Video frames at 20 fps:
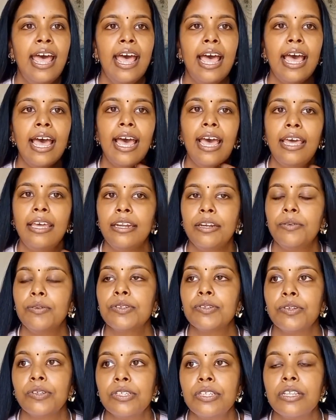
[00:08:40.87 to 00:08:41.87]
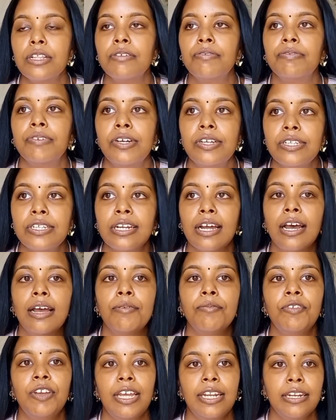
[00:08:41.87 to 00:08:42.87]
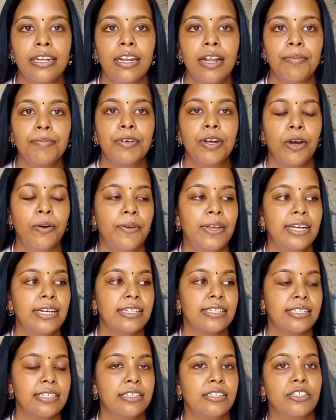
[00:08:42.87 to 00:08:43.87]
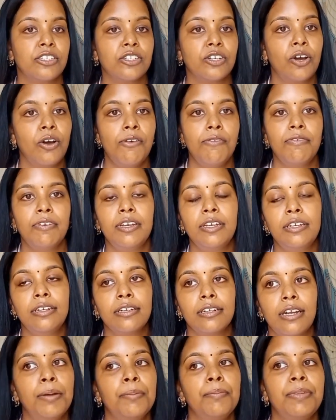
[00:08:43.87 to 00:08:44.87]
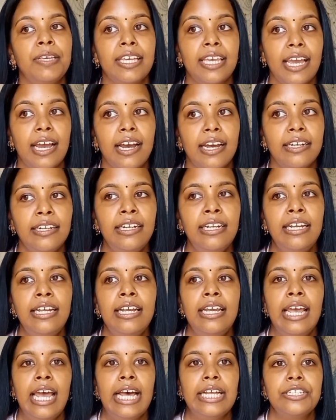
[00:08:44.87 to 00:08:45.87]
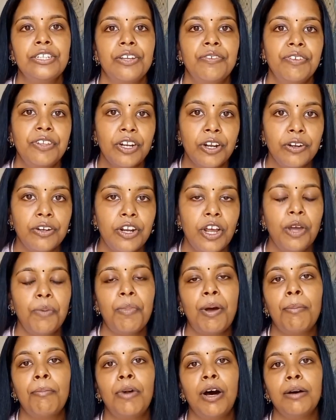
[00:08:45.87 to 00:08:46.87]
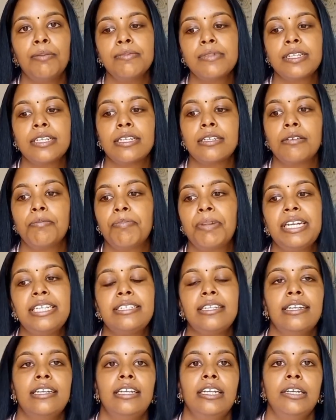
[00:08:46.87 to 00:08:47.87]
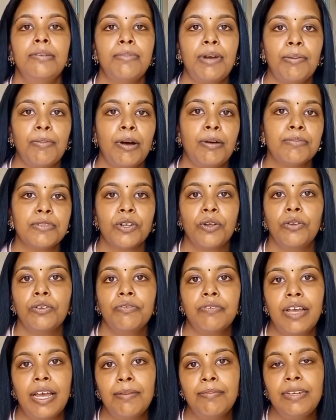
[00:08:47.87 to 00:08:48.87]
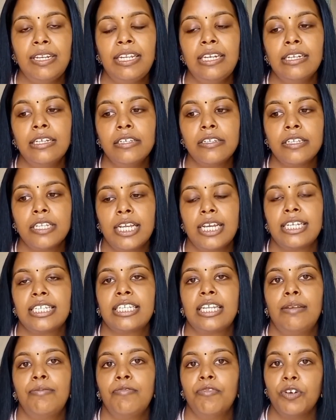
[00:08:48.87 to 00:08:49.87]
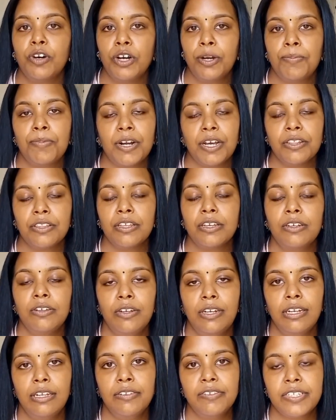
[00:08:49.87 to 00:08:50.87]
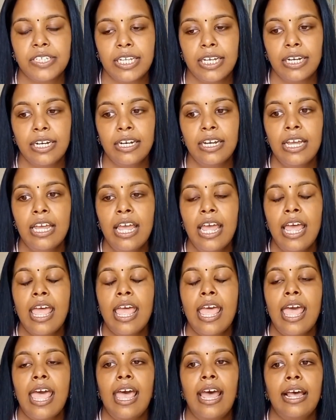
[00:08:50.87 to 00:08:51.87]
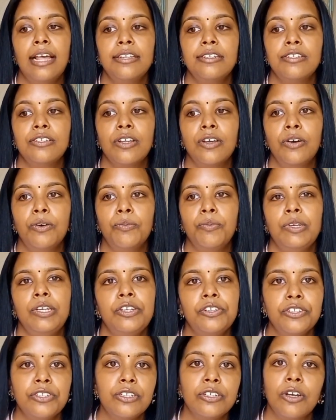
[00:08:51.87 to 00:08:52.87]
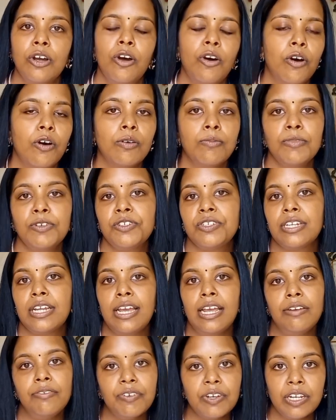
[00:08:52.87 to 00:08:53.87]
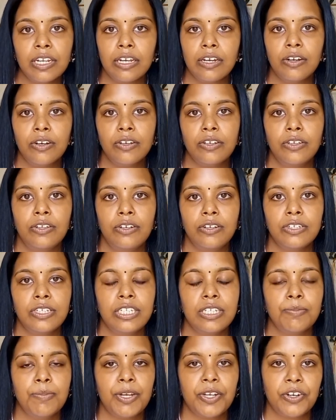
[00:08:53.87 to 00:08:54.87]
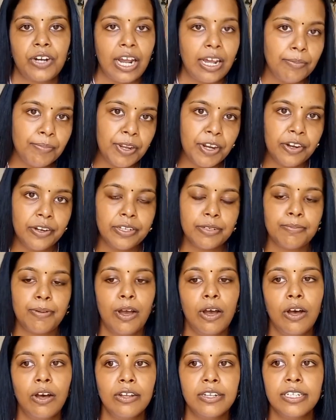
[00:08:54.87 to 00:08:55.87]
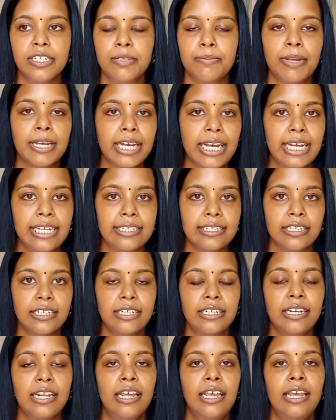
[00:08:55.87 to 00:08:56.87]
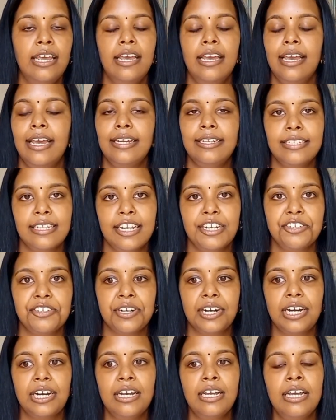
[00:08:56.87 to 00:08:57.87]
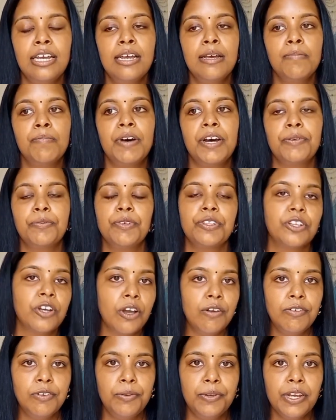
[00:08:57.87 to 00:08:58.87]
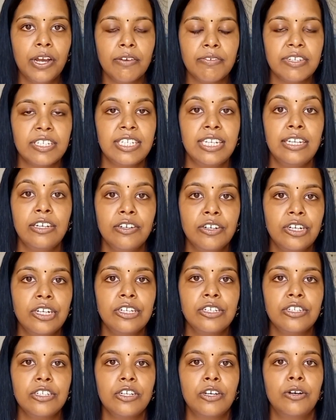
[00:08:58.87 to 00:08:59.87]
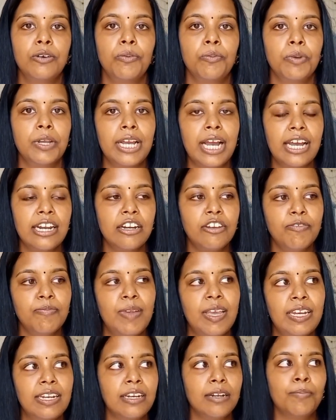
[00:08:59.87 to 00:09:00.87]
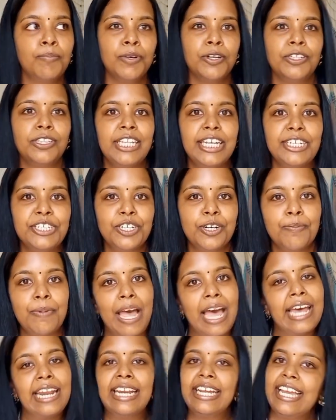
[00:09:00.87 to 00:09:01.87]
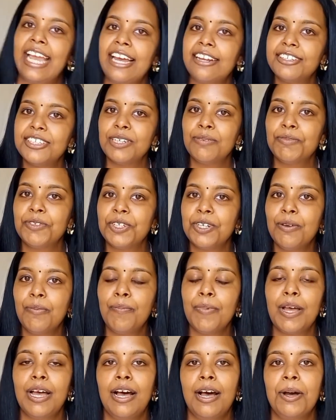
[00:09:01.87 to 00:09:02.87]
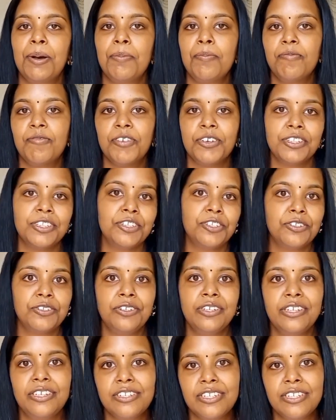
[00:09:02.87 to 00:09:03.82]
And it was also the first time we ended up going since COVID began. And so if you don't know, my mom's whole family lives there except for her brother who lives here. And so we used to go almost every year, you know, see my grandparents, my aunts, my cousin, etc. But with COVID, we obviously couldn't. So we kind of made it a birthday trip and a catch-up trip for the 2 years